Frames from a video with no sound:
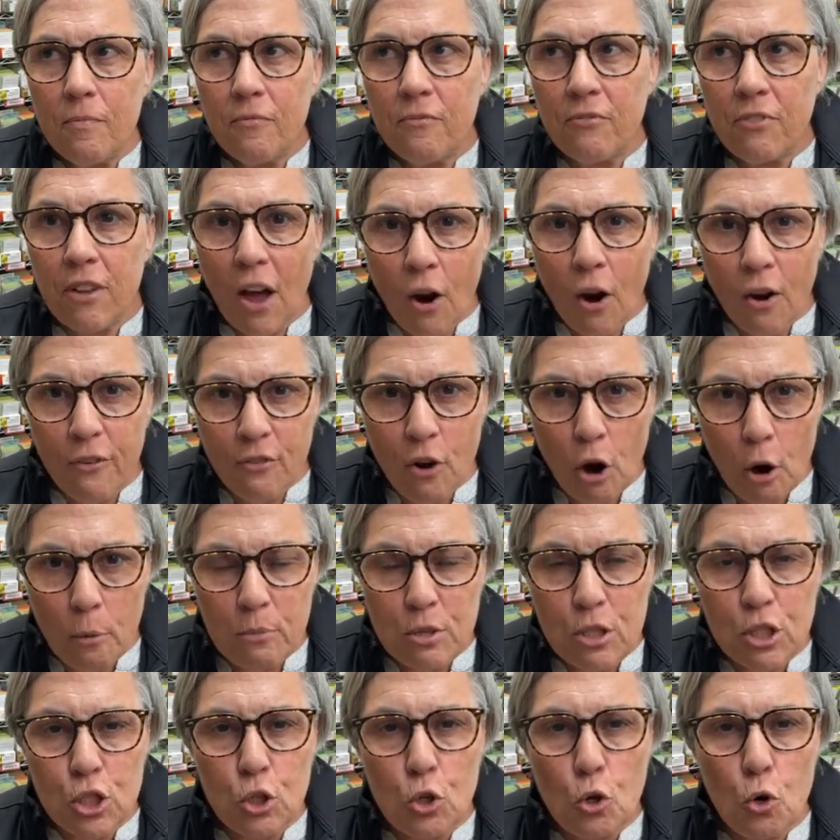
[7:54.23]
Flower
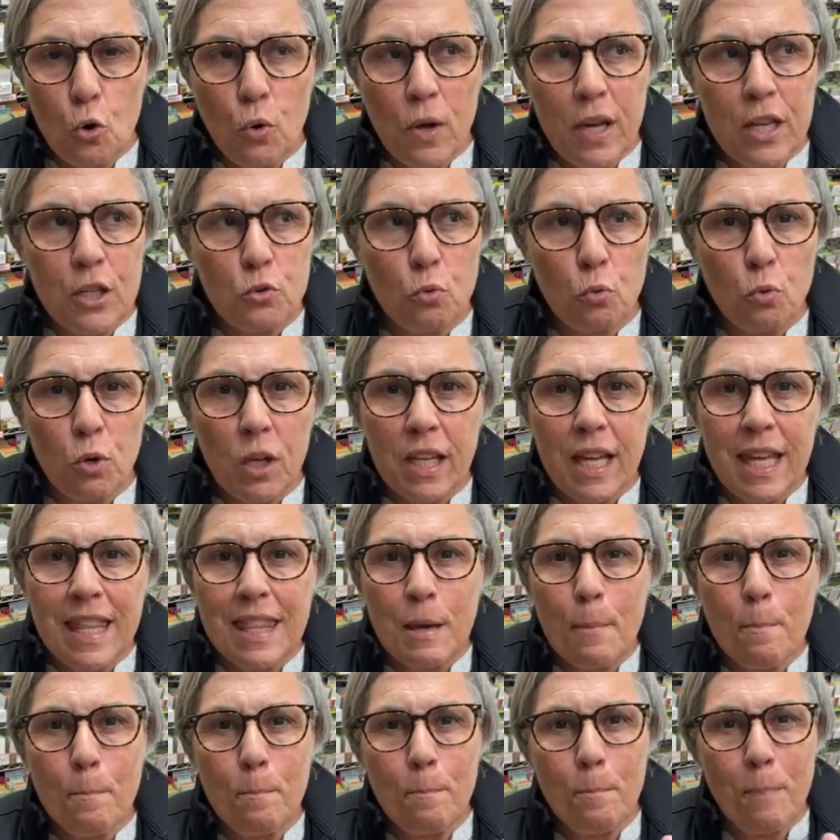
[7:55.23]
farming School. It's really
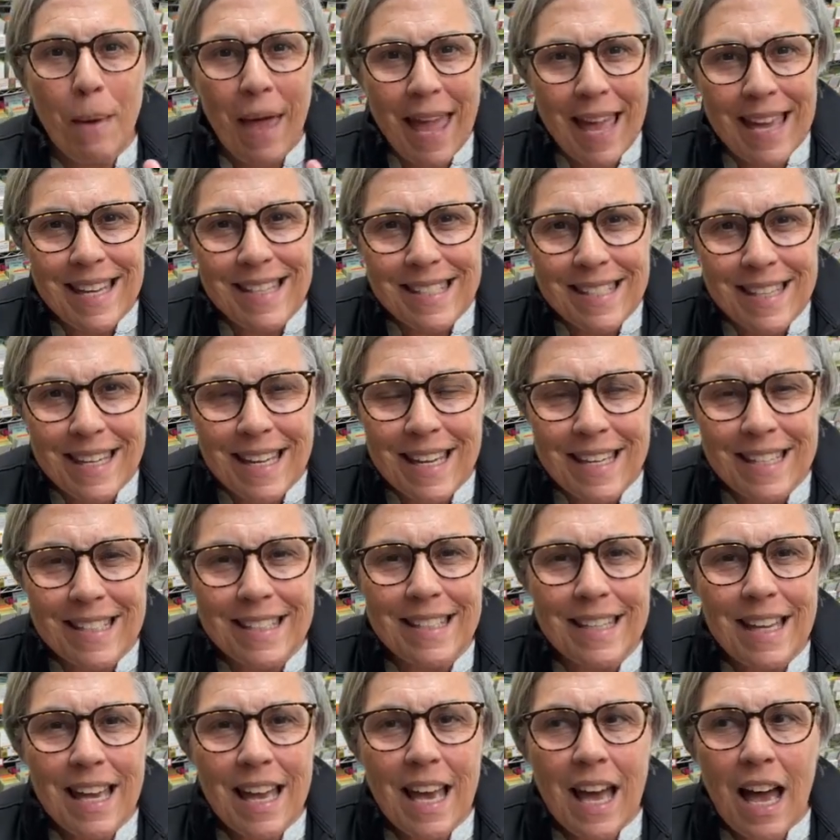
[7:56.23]
the
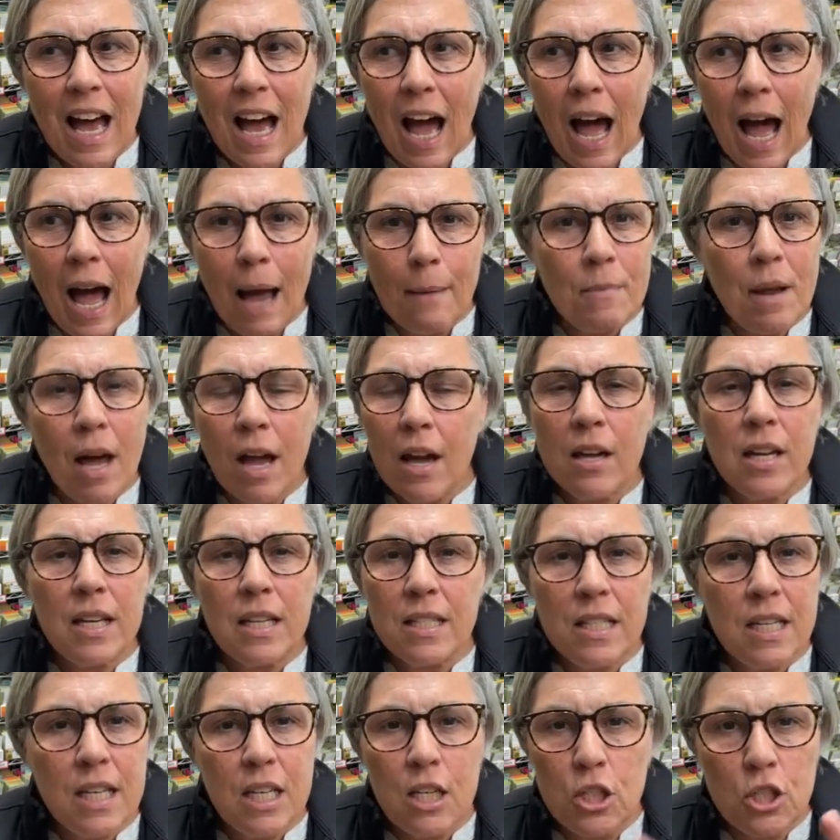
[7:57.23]
basics I'm not
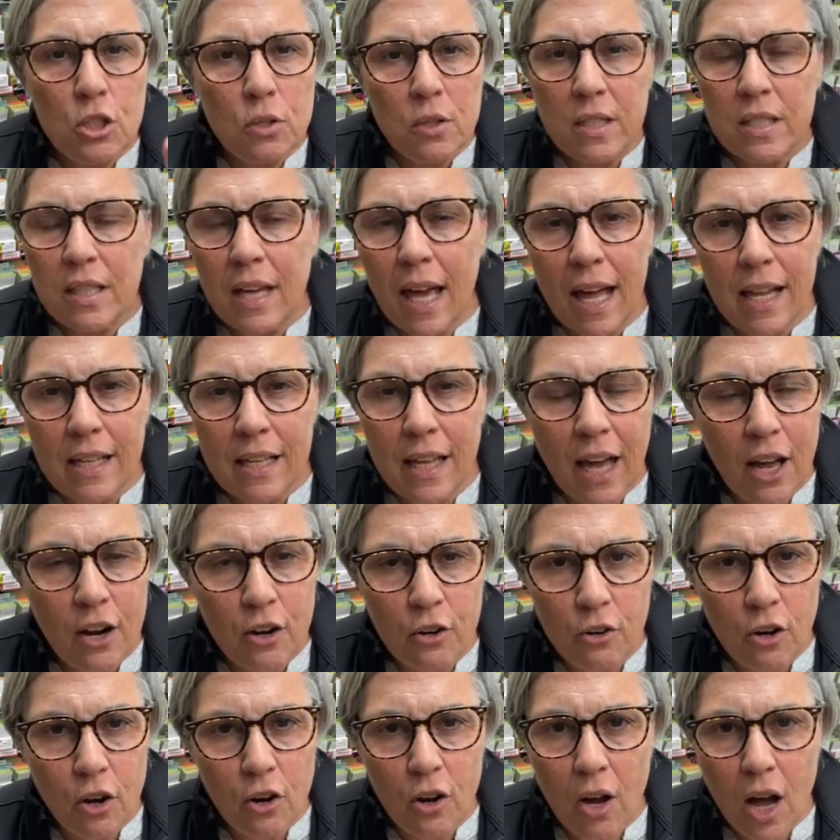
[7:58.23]
going to teach you exactly how
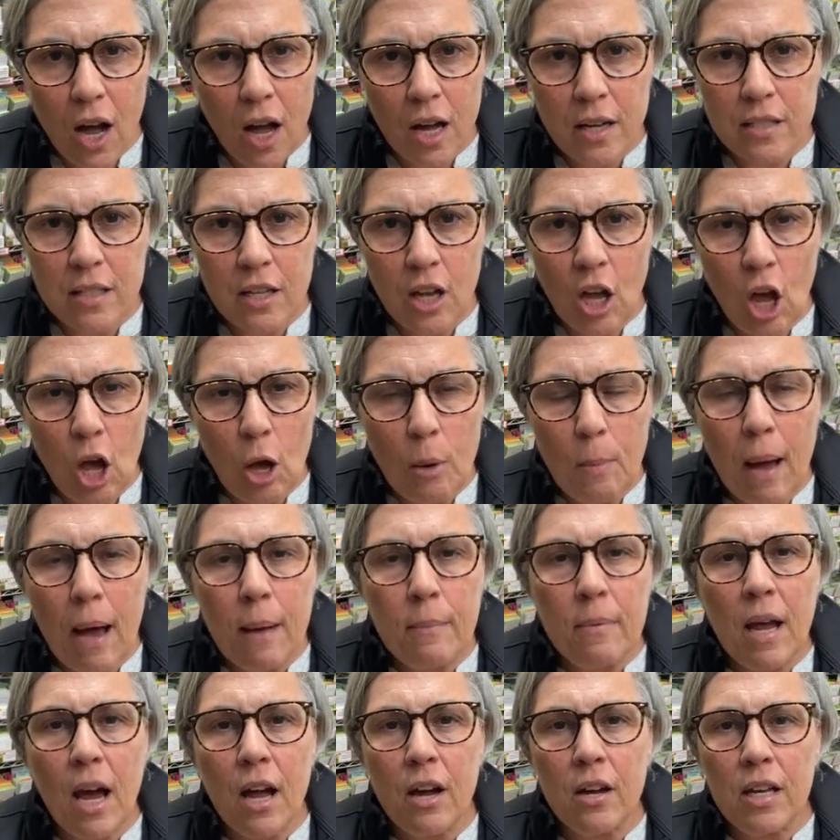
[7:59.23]
to grow coxcomb.
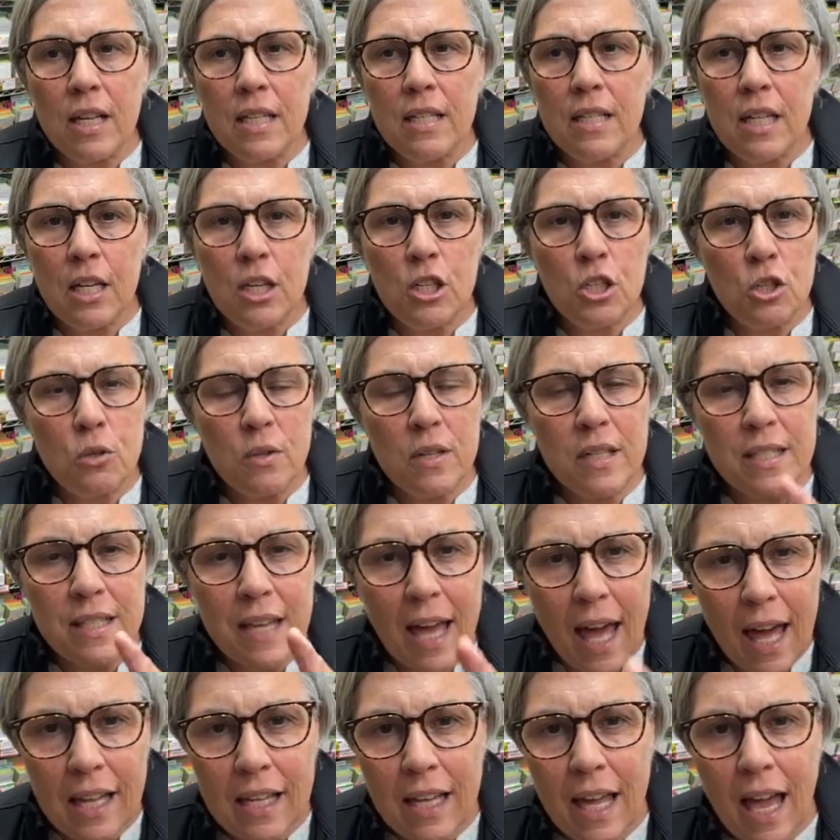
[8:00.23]
I'm not going to teach you
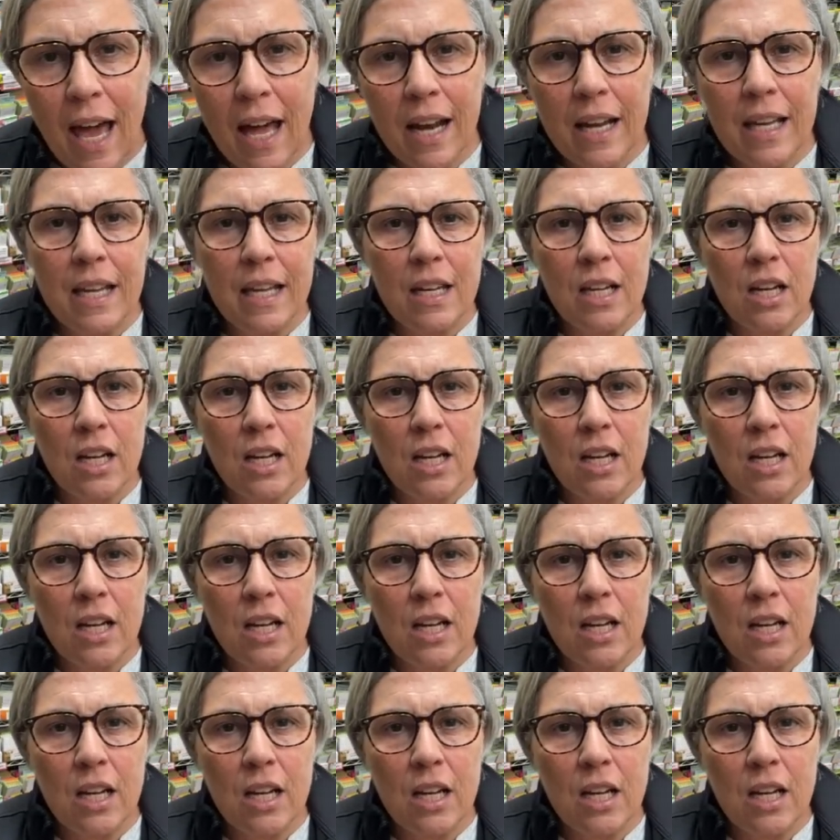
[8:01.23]
exactly how to